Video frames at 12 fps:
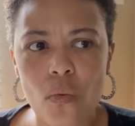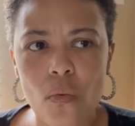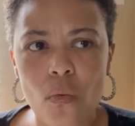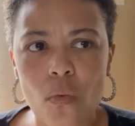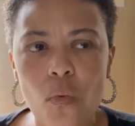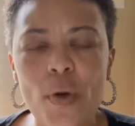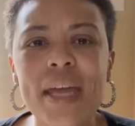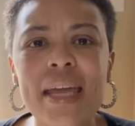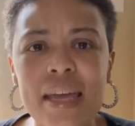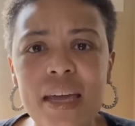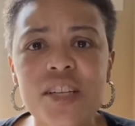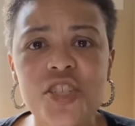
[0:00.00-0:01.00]

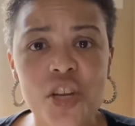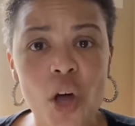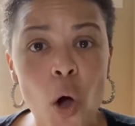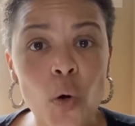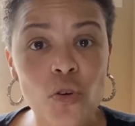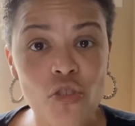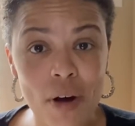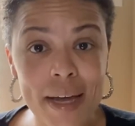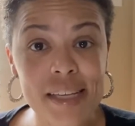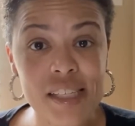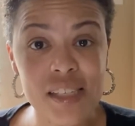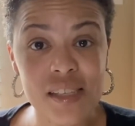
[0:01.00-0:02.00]
we should hold
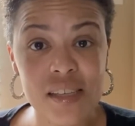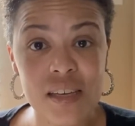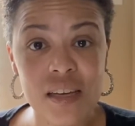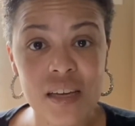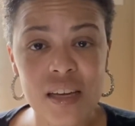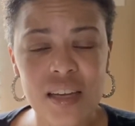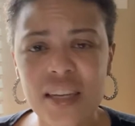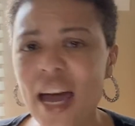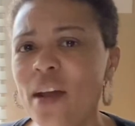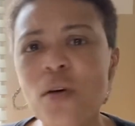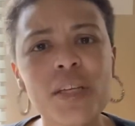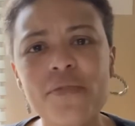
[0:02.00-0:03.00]
grace not
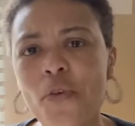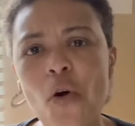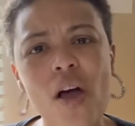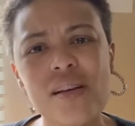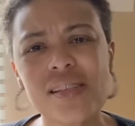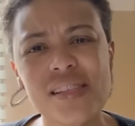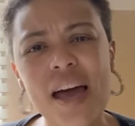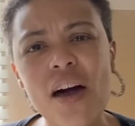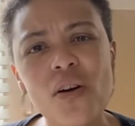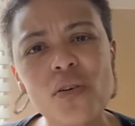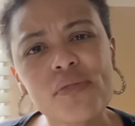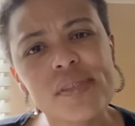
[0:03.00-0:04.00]
only for
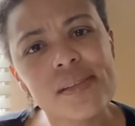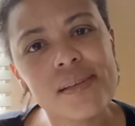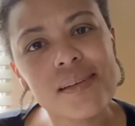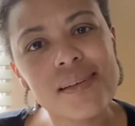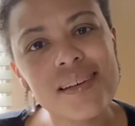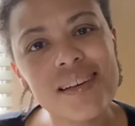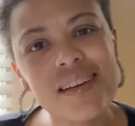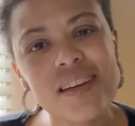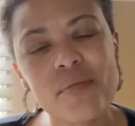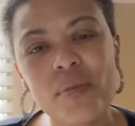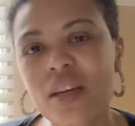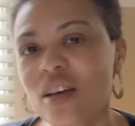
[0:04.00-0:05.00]
ourselves,
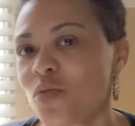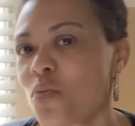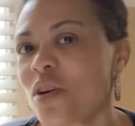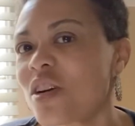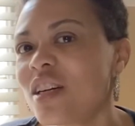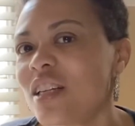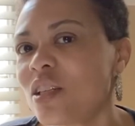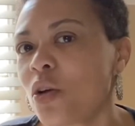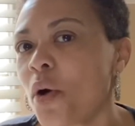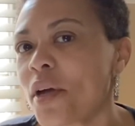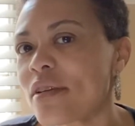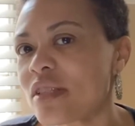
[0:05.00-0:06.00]
because we're good
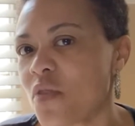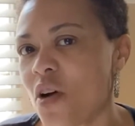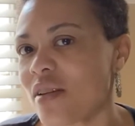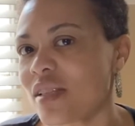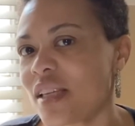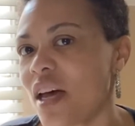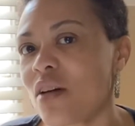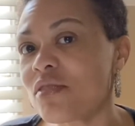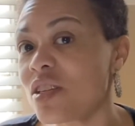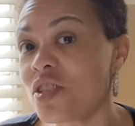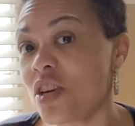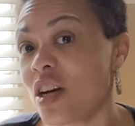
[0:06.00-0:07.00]
lawyers for ourselves
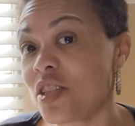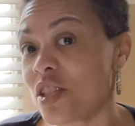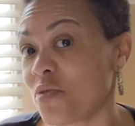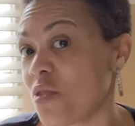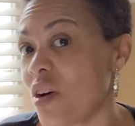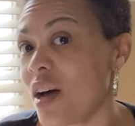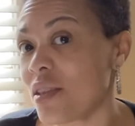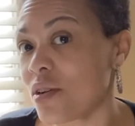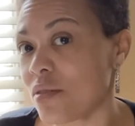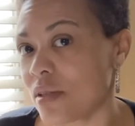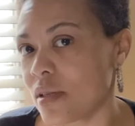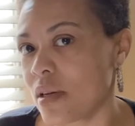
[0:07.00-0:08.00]
and judges for
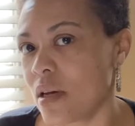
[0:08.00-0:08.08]
others.